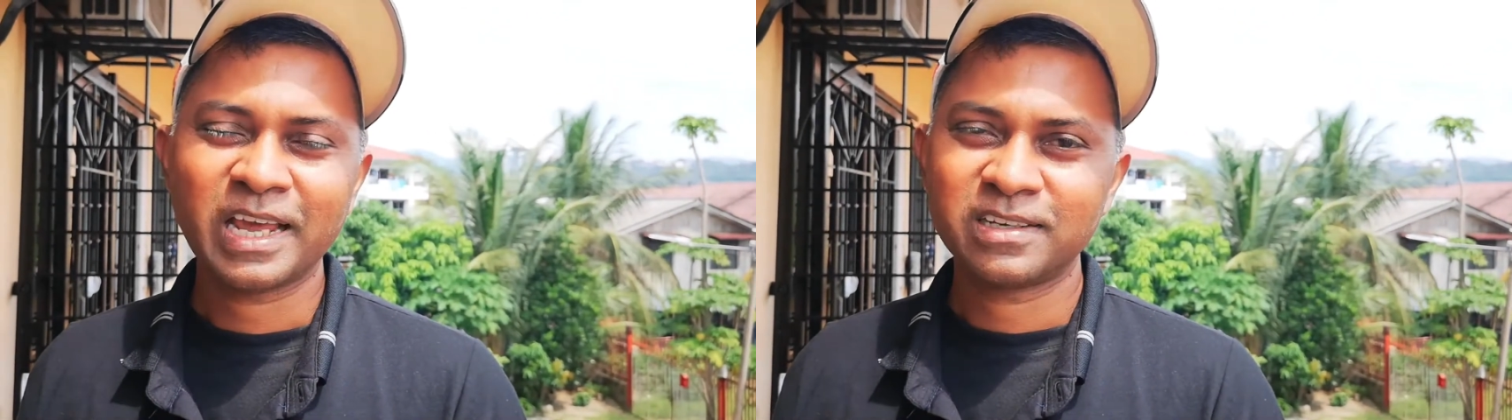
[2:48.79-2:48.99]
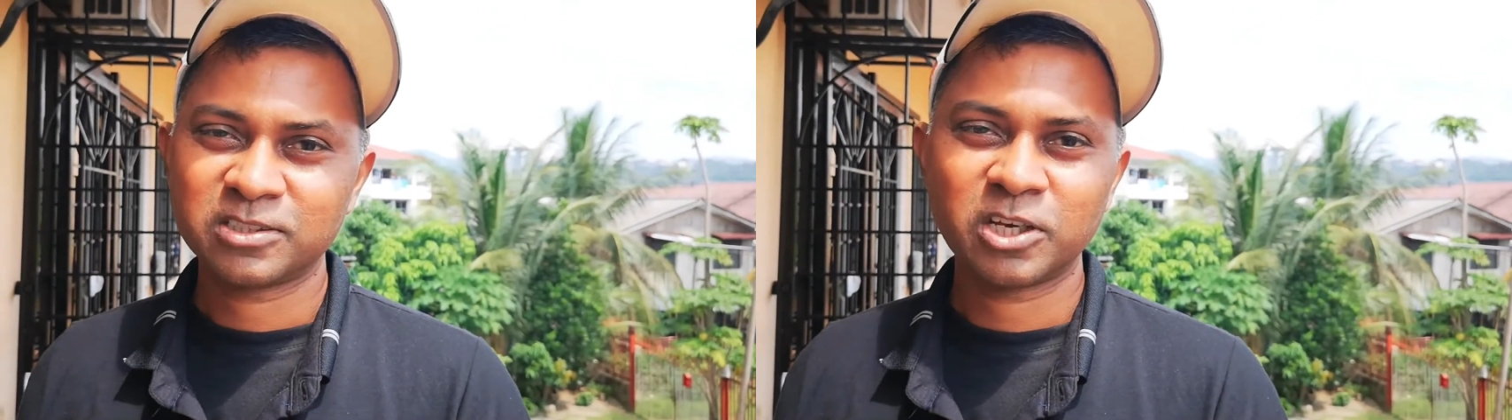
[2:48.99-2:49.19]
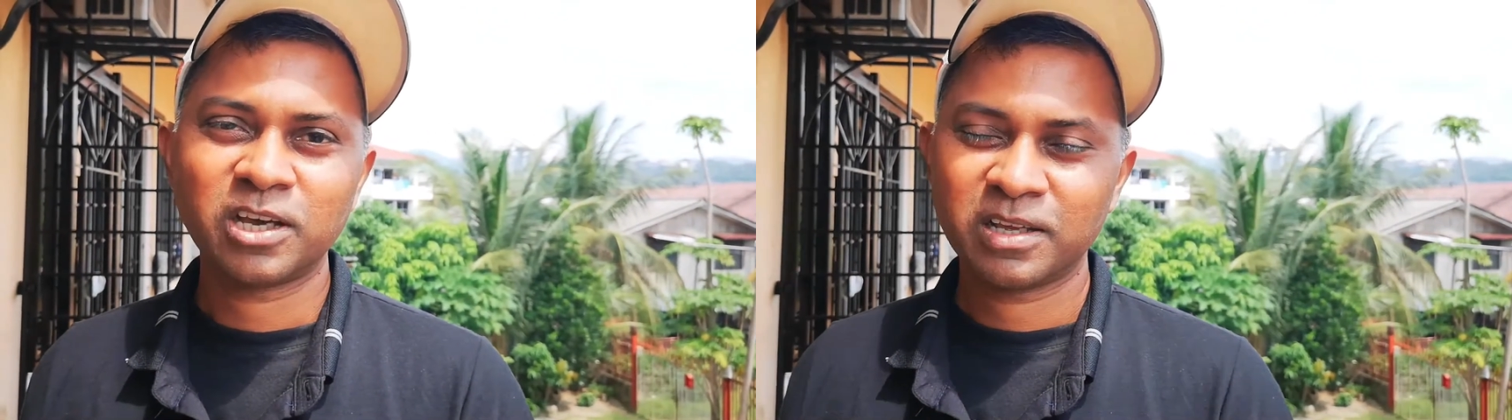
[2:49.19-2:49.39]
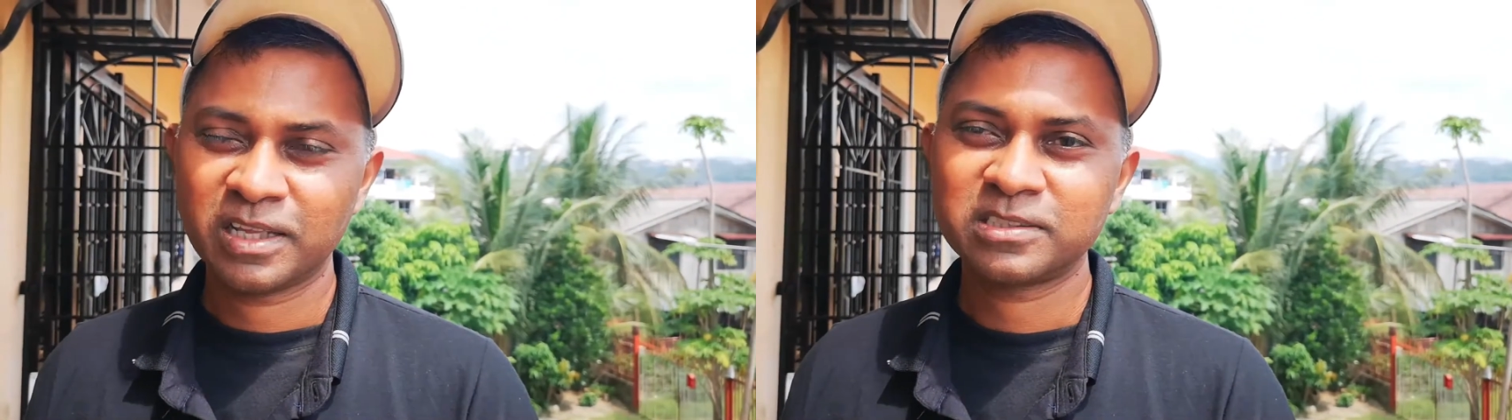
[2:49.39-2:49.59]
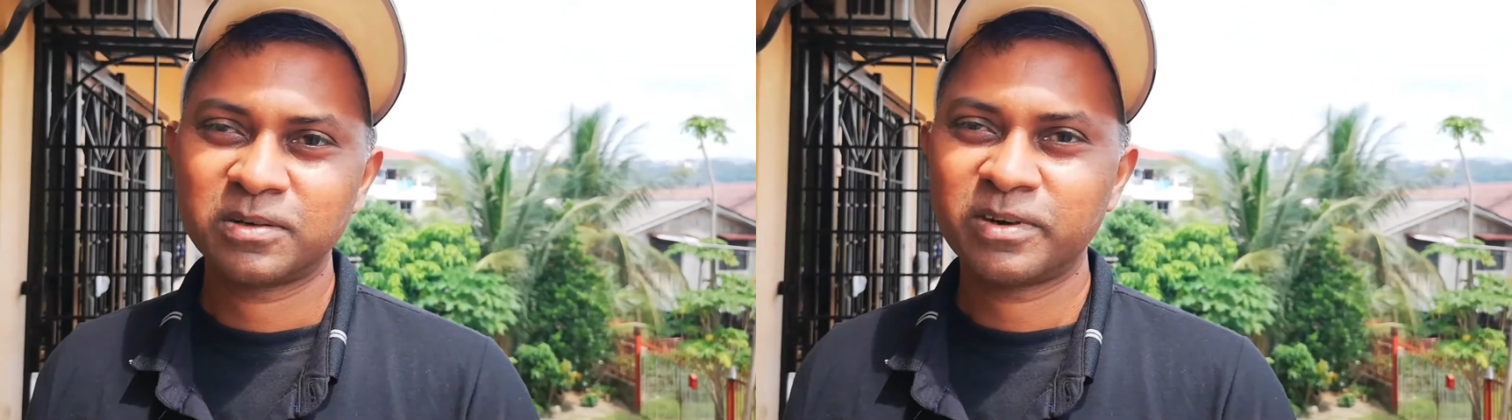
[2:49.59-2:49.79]
and
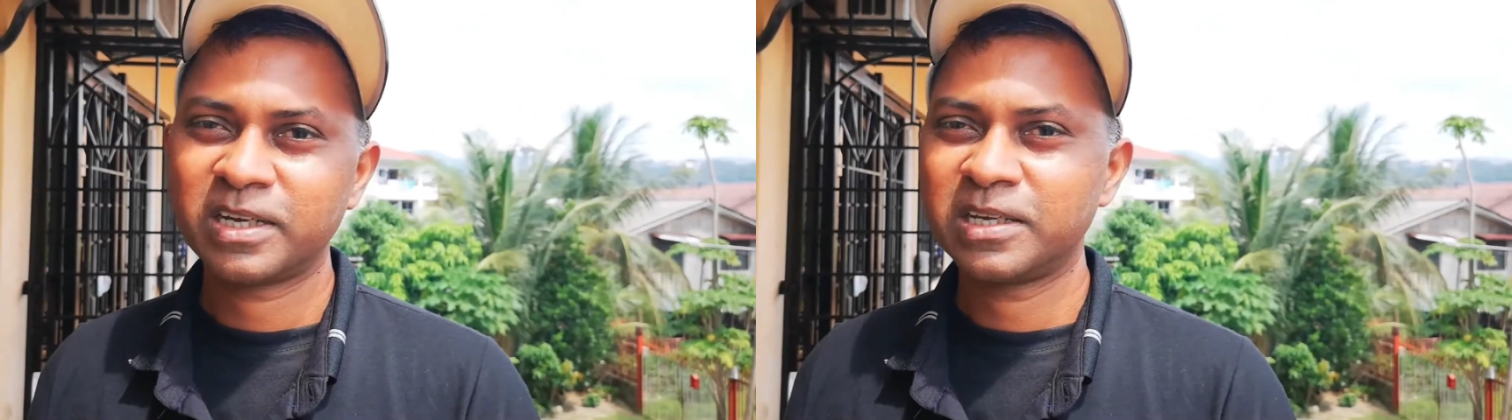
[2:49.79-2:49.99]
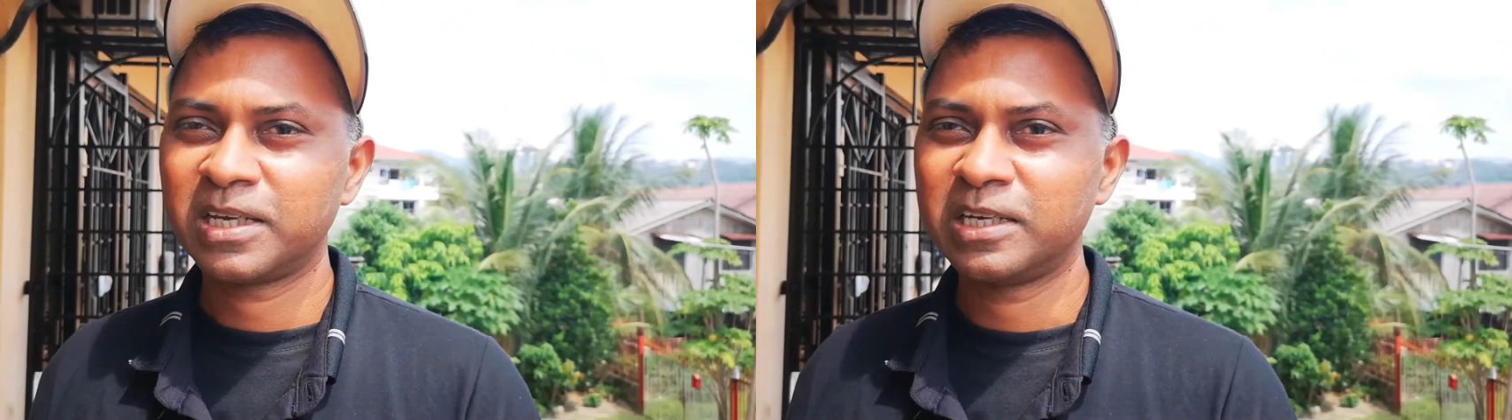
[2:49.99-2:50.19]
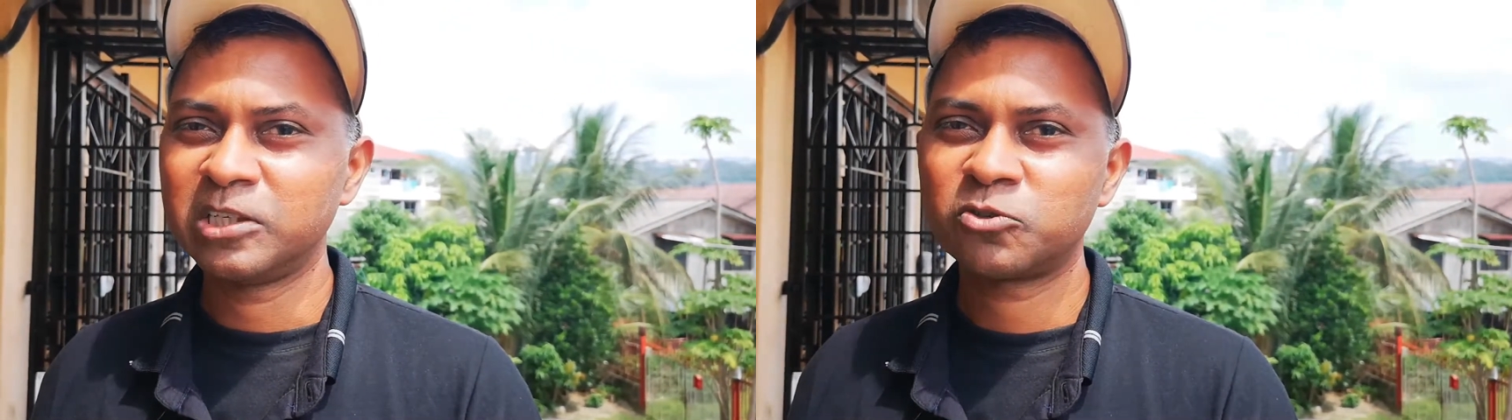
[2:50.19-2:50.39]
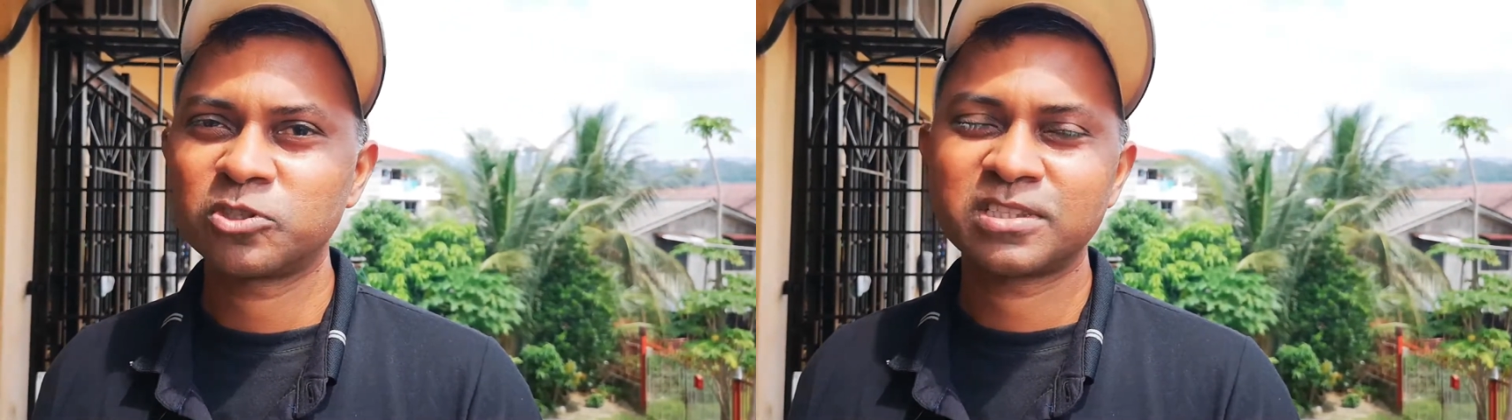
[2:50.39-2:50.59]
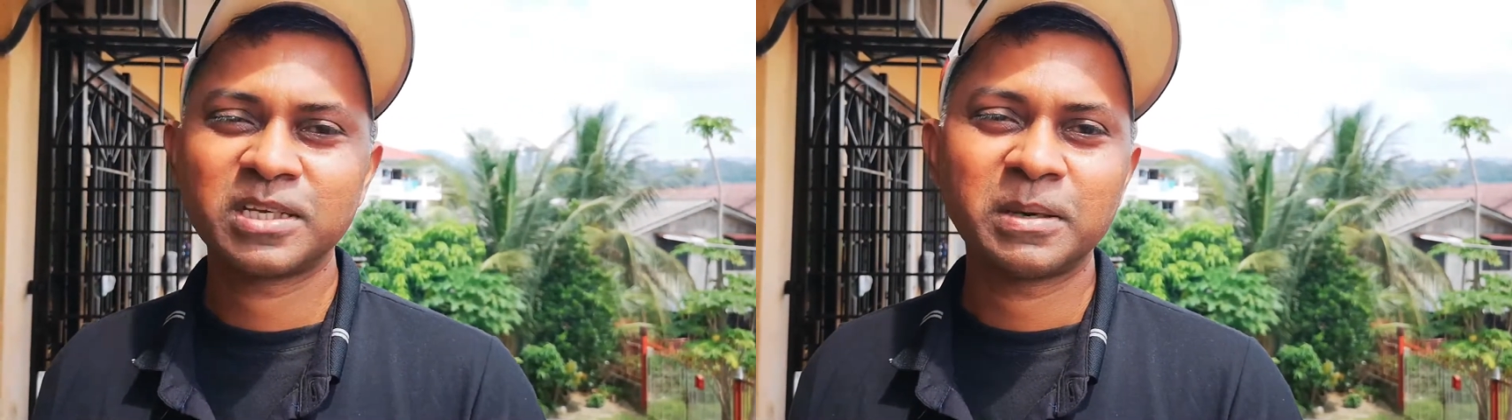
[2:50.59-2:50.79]
there's a very
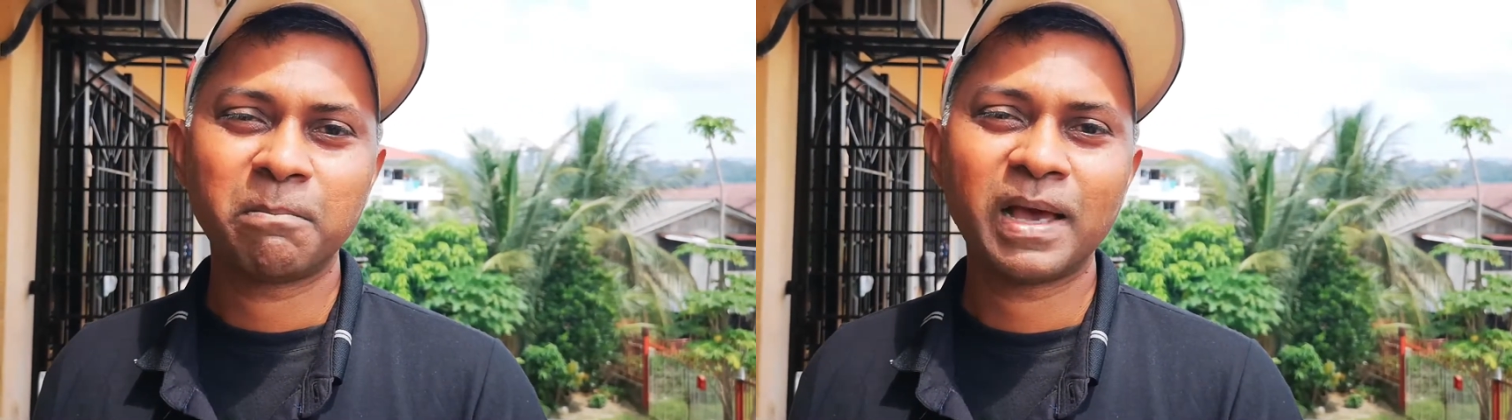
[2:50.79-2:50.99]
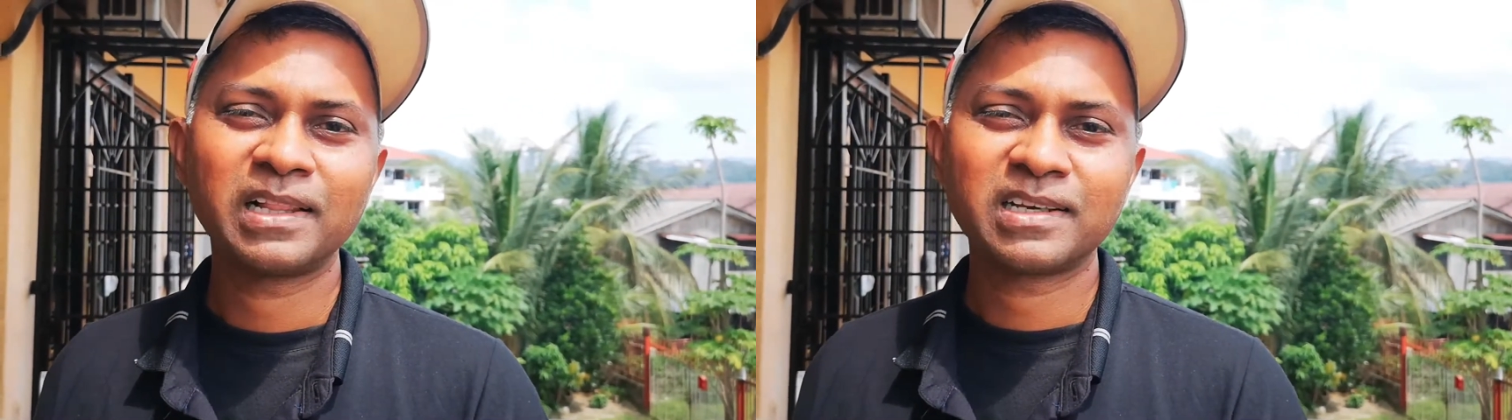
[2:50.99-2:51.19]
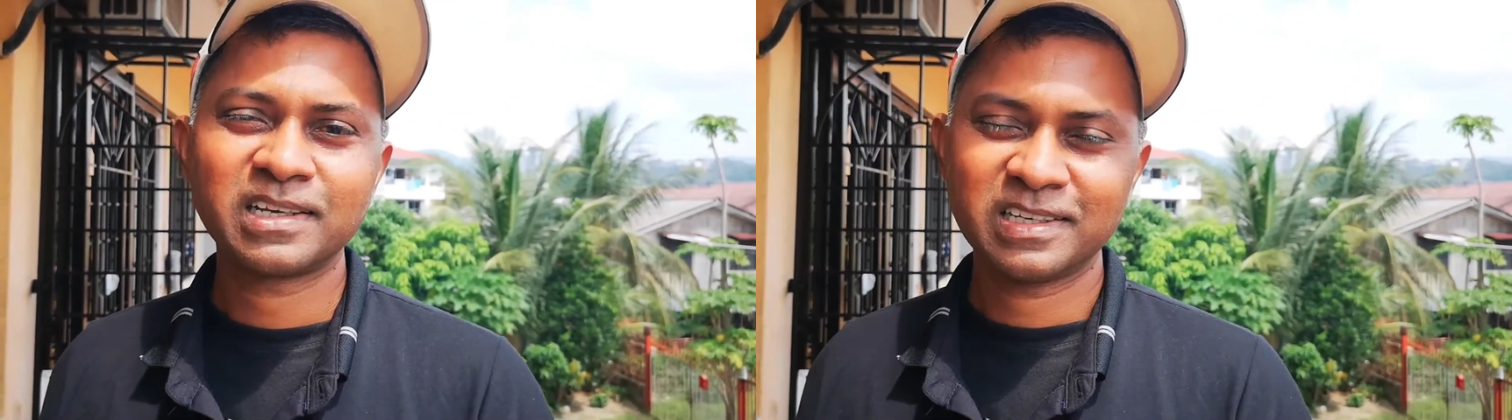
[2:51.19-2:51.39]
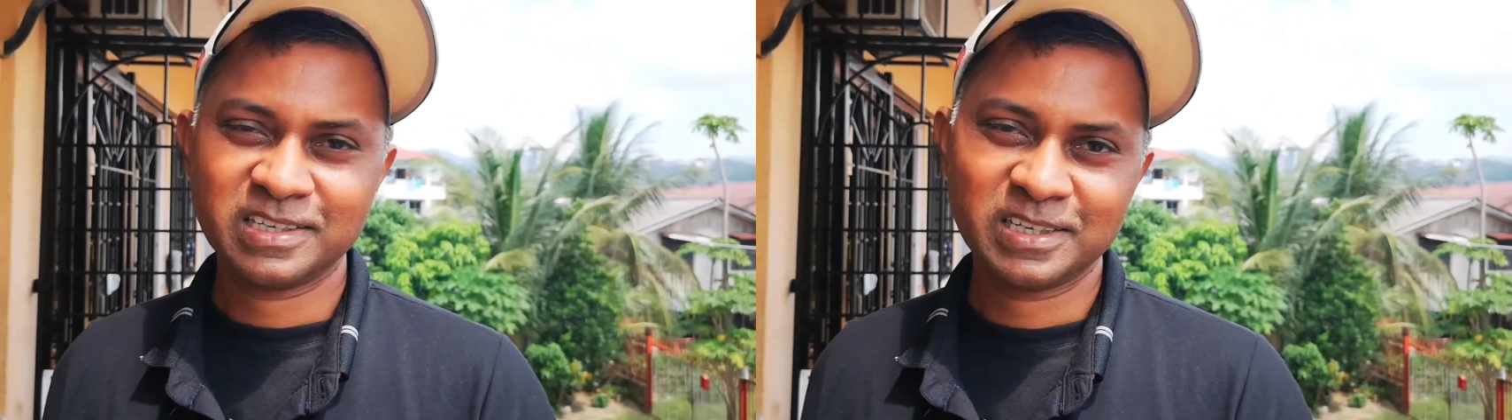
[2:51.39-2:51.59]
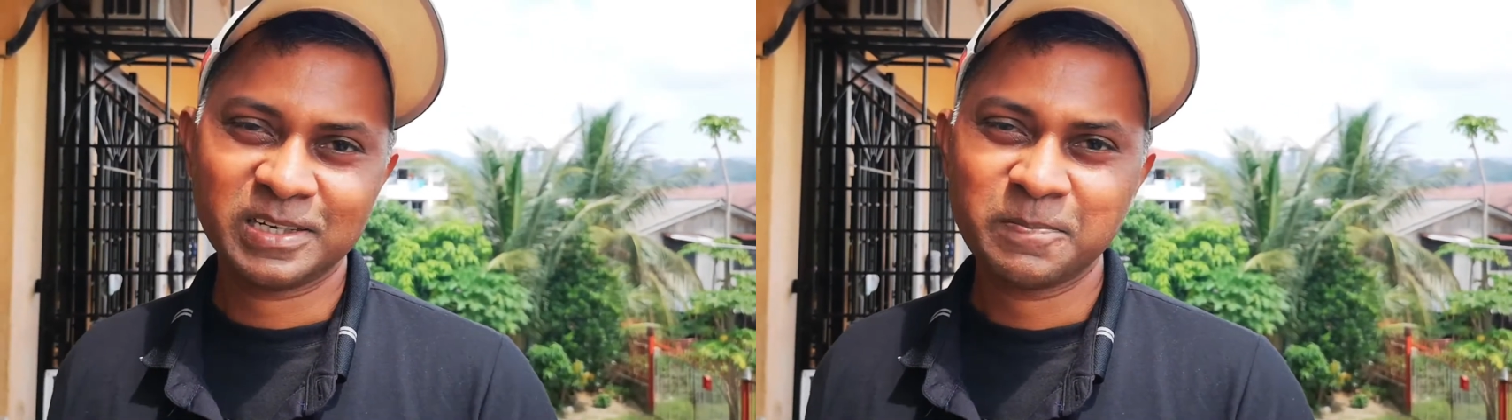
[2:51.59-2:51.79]
interesting balcony
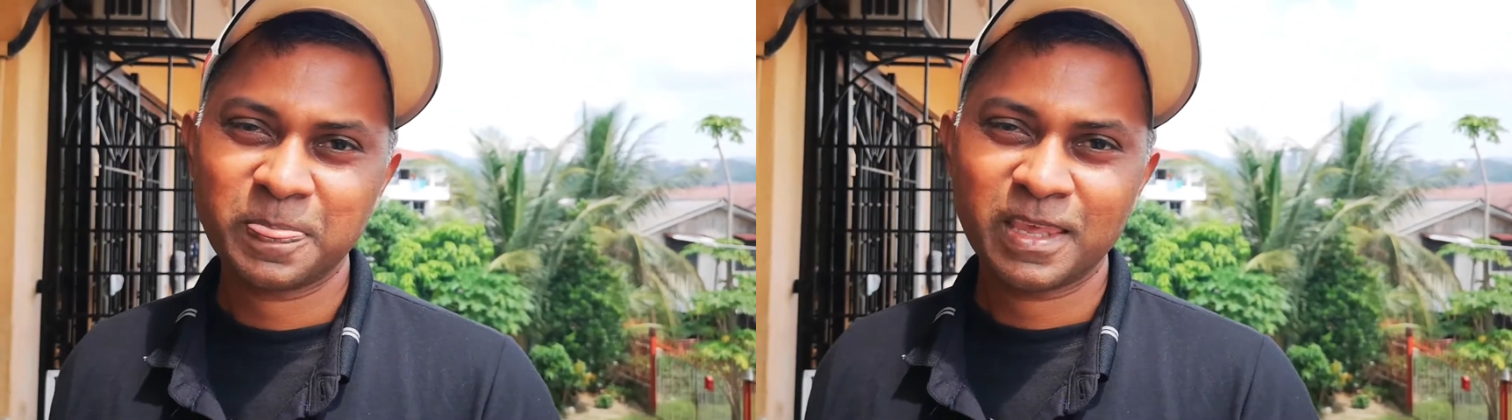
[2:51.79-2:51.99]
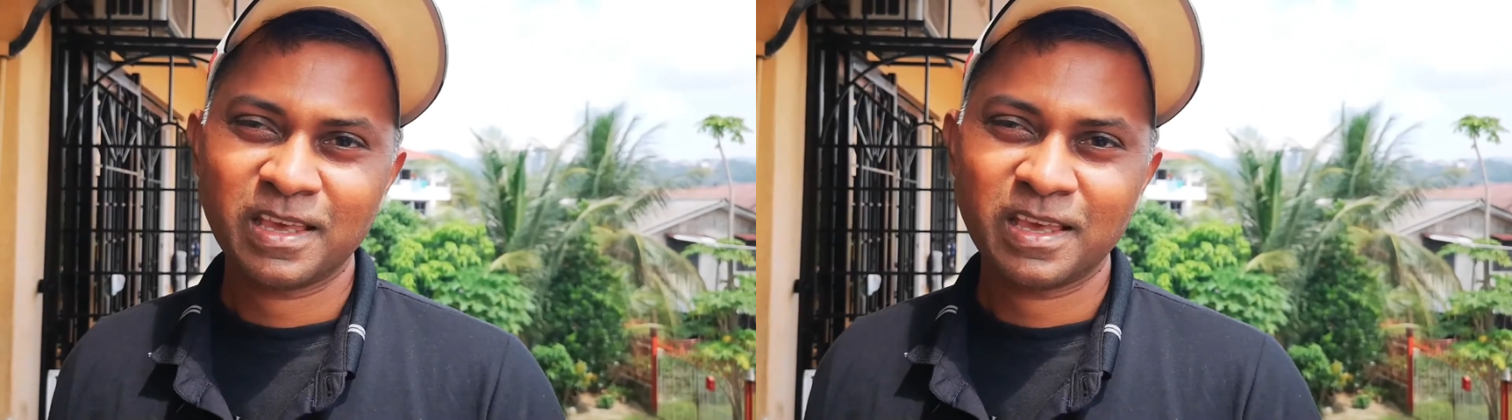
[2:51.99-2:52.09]
here,